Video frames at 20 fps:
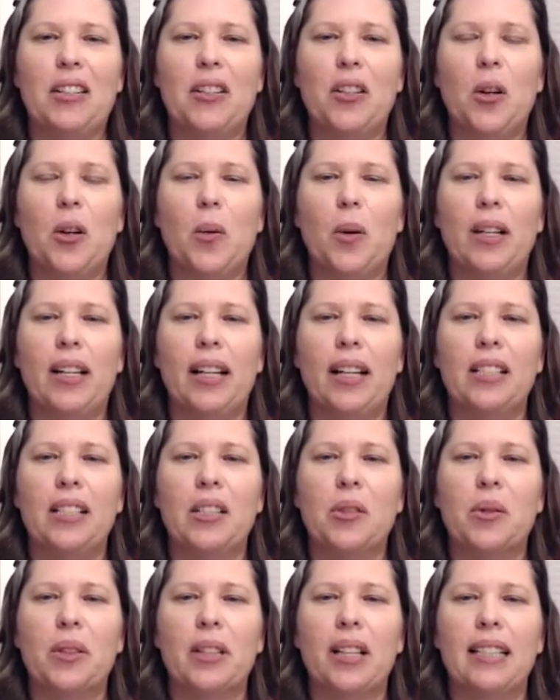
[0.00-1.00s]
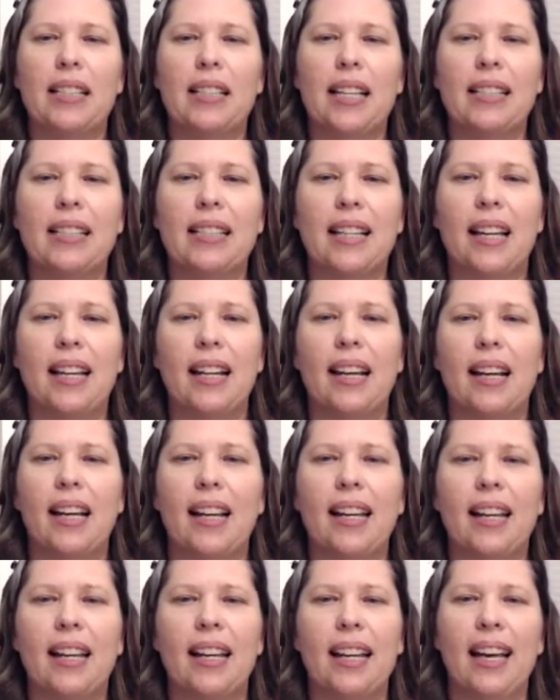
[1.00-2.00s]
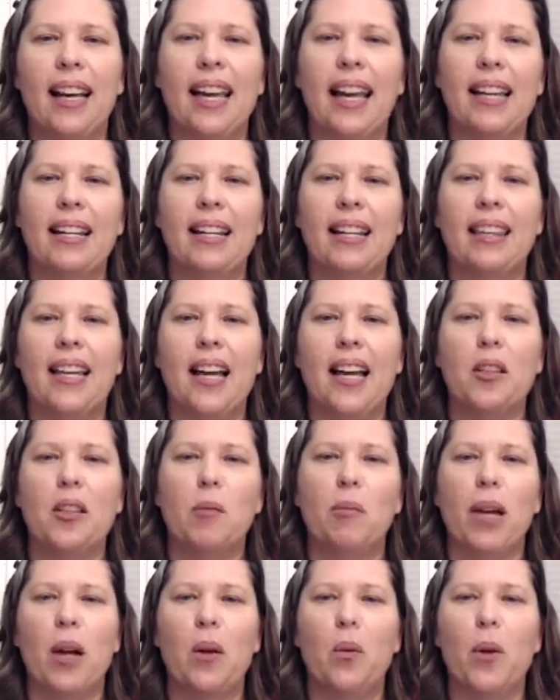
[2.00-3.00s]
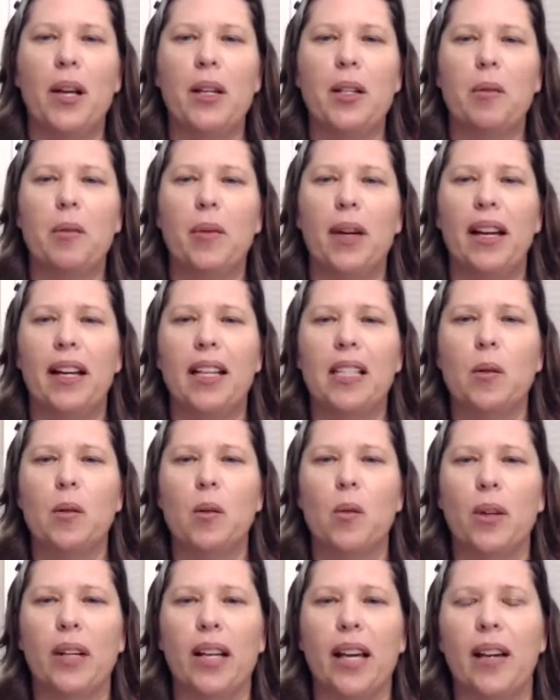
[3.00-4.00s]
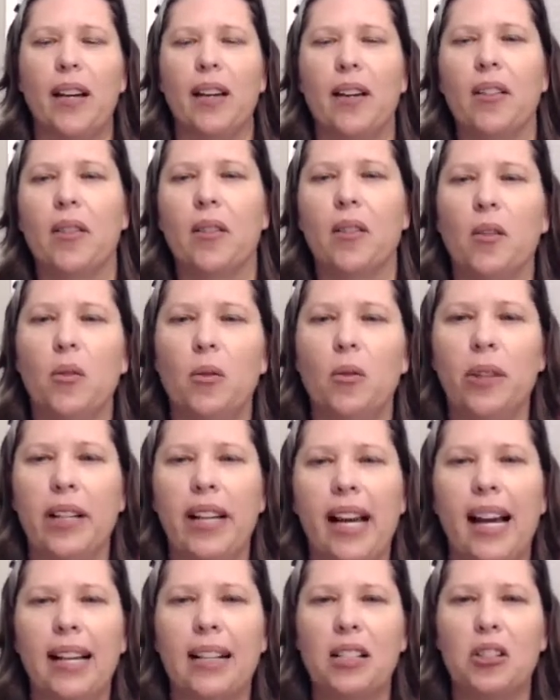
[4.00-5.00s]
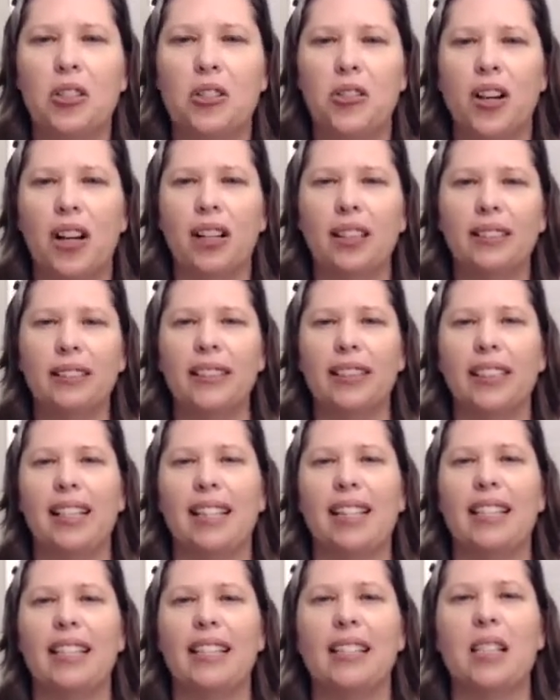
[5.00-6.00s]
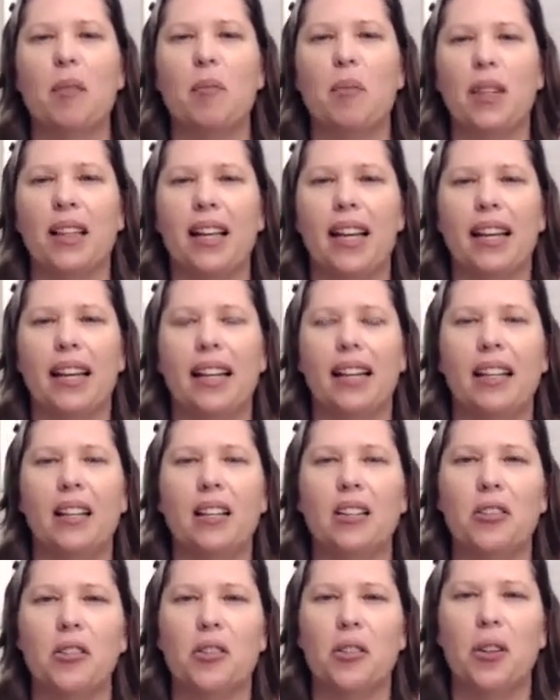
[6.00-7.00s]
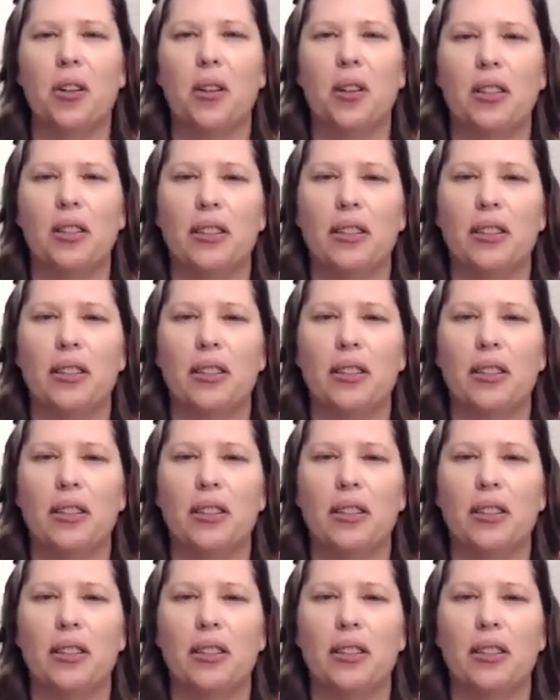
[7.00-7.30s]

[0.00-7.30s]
You know what I just realized last night? I added a 1,000-pound weight to my husband when I react strongly. This is something I can control